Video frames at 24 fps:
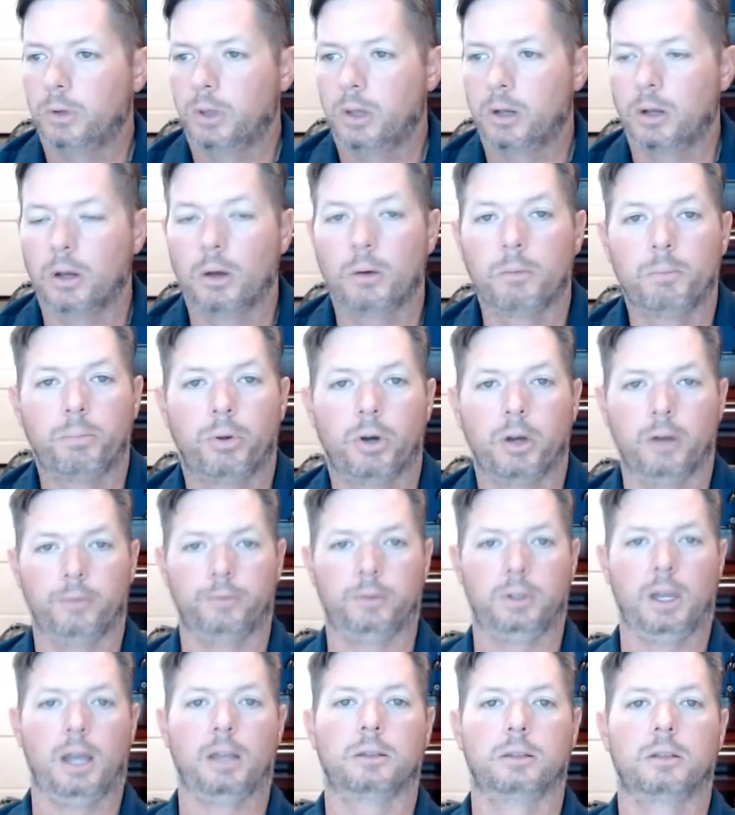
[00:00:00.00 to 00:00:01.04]
puffed
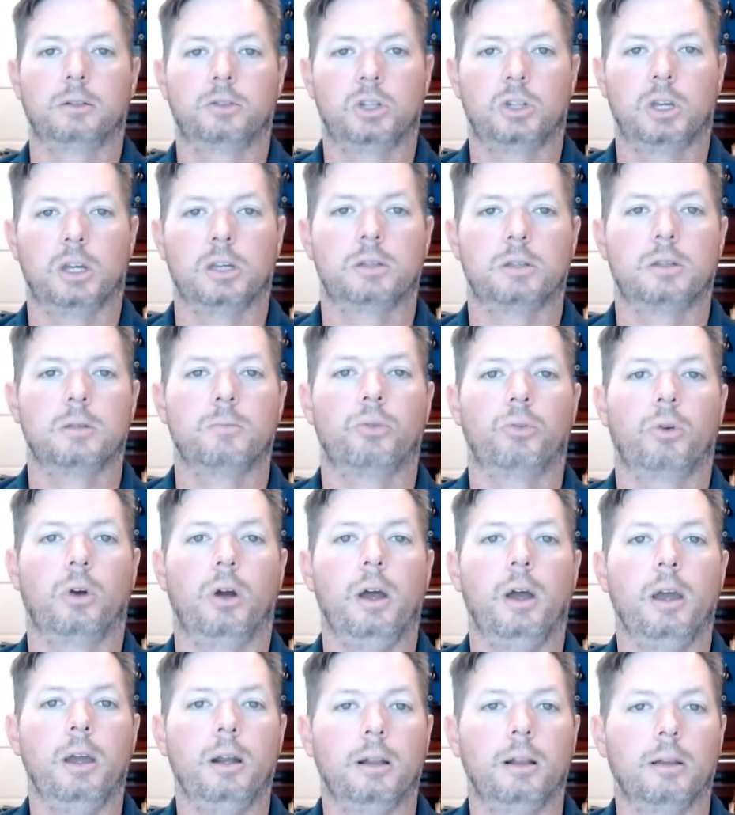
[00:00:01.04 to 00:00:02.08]
out their chest in
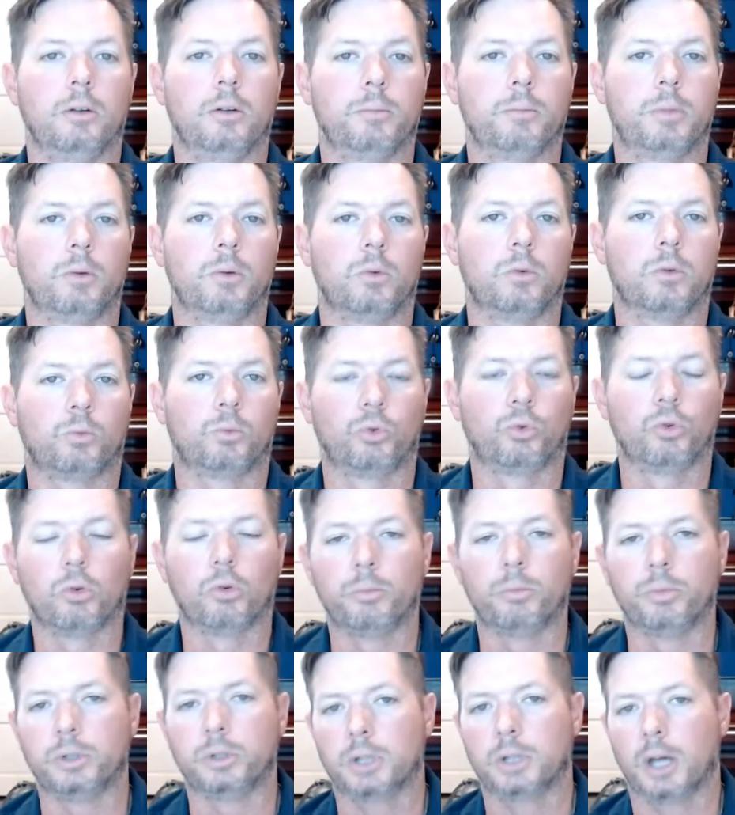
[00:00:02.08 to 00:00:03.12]
pride a little bit with Rule
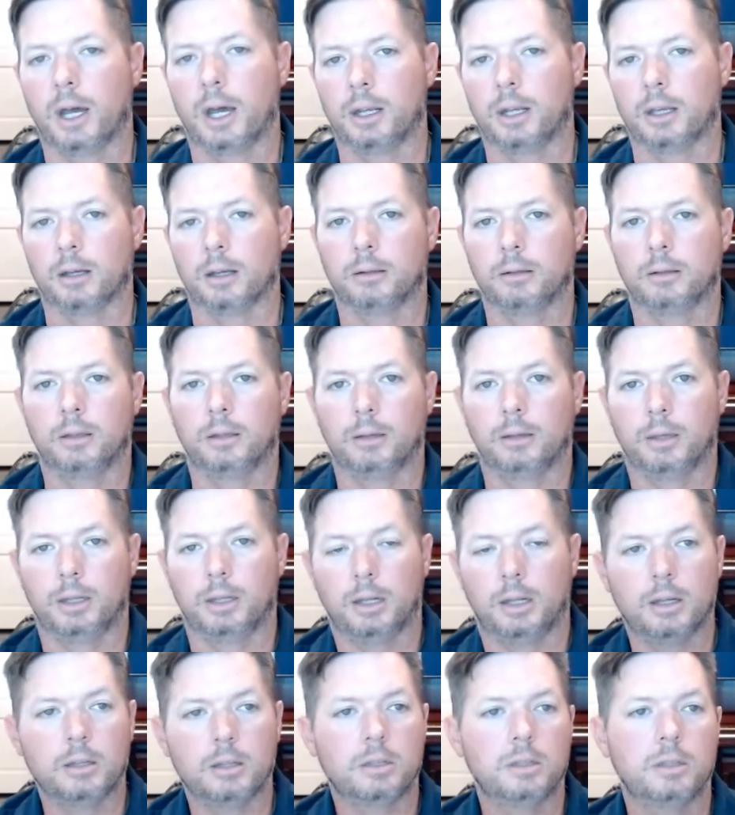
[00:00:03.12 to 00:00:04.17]
Britannia.
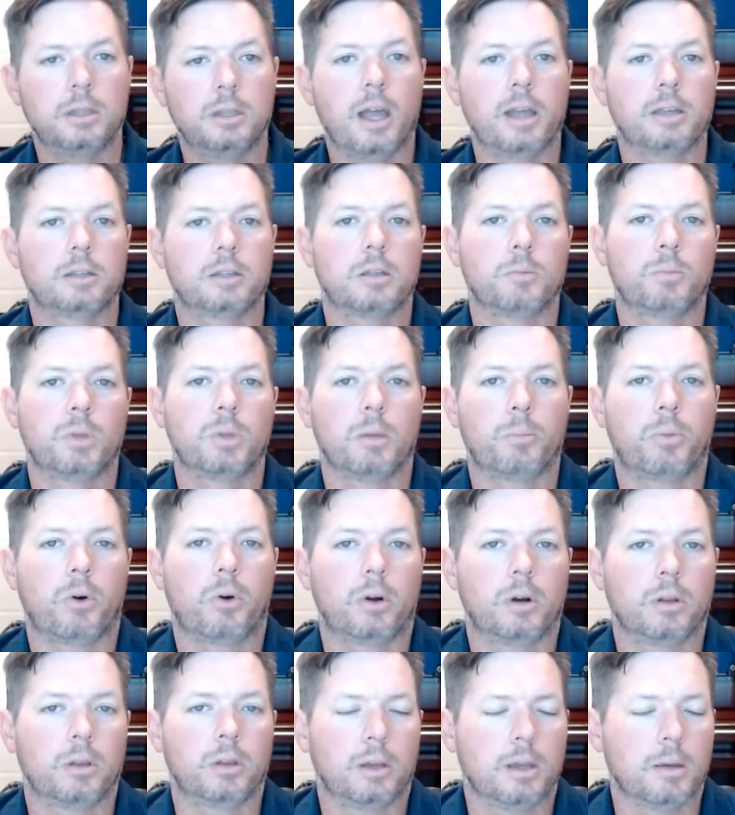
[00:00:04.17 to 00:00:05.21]
It's nice to be a part
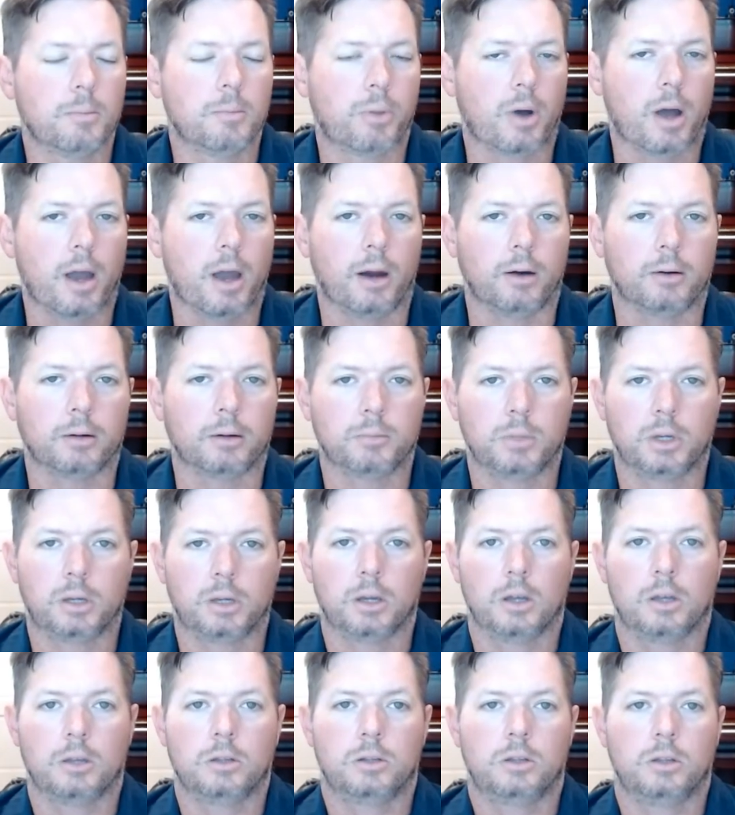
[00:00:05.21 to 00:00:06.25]
of the empire
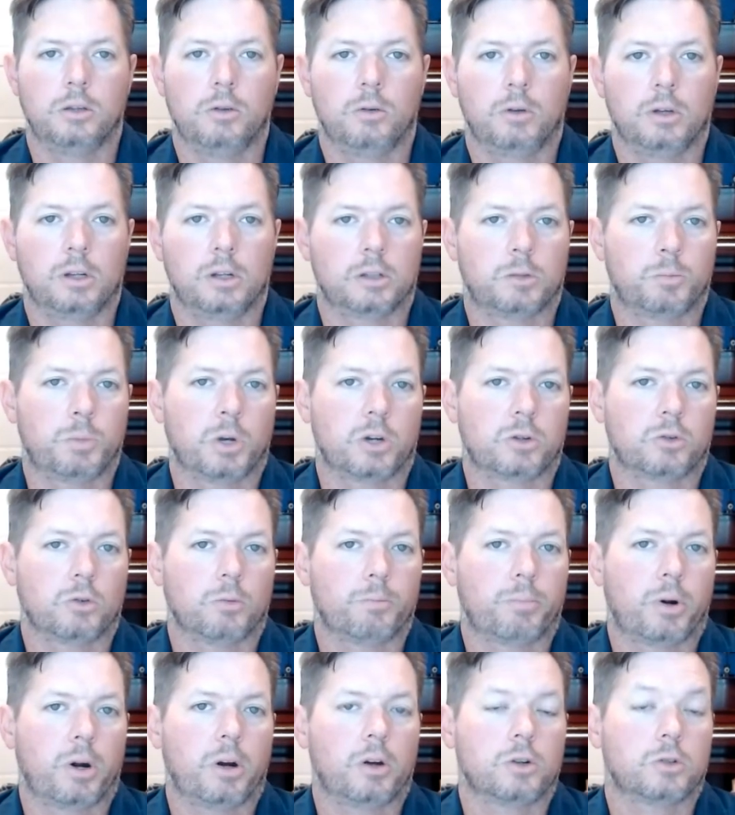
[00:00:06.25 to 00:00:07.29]
because you get a special
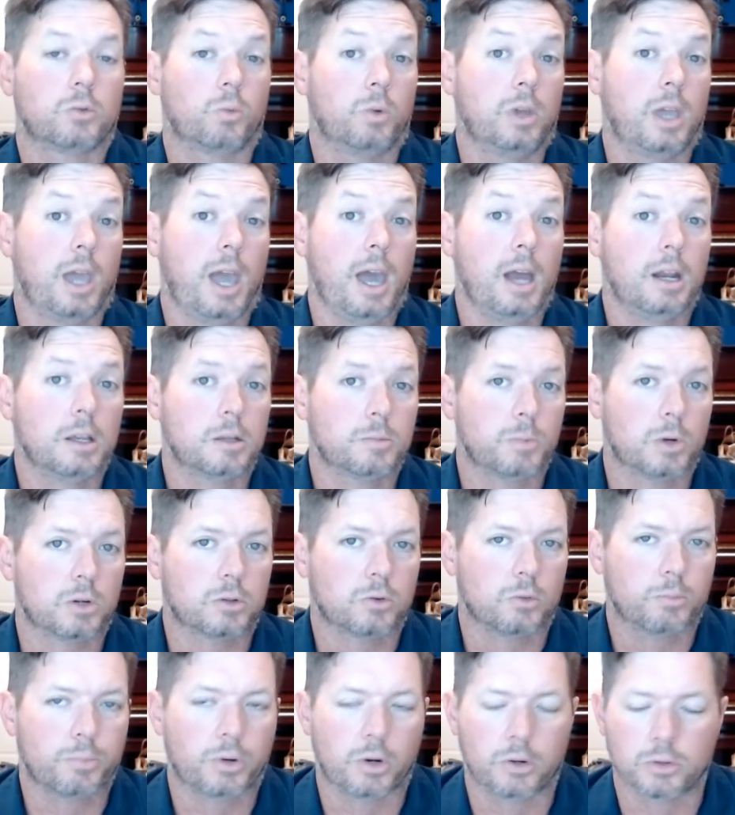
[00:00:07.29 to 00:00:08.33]
perch. We had a special
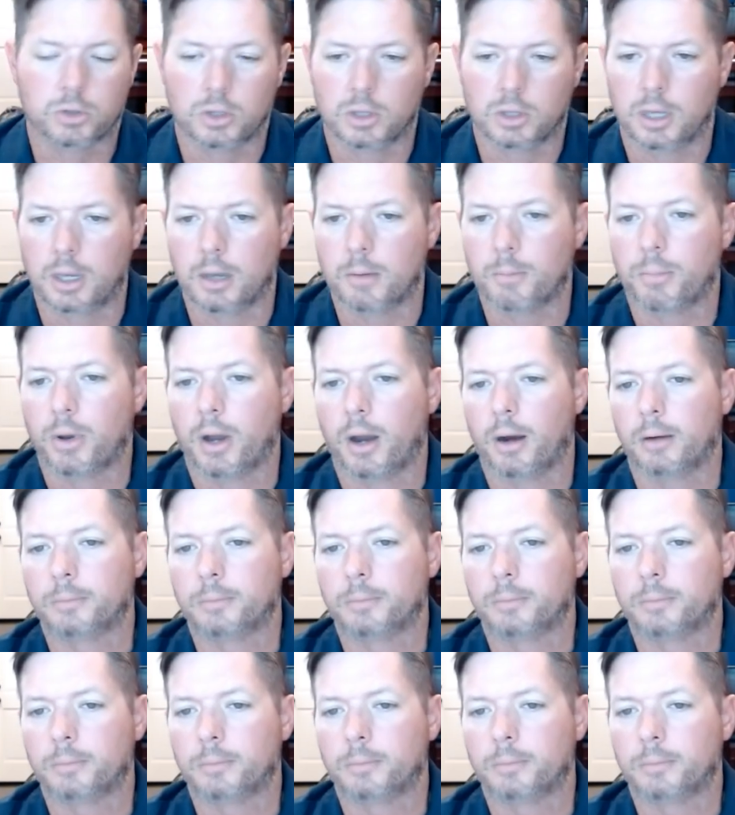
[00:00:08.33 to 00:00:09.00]
perch in the empire.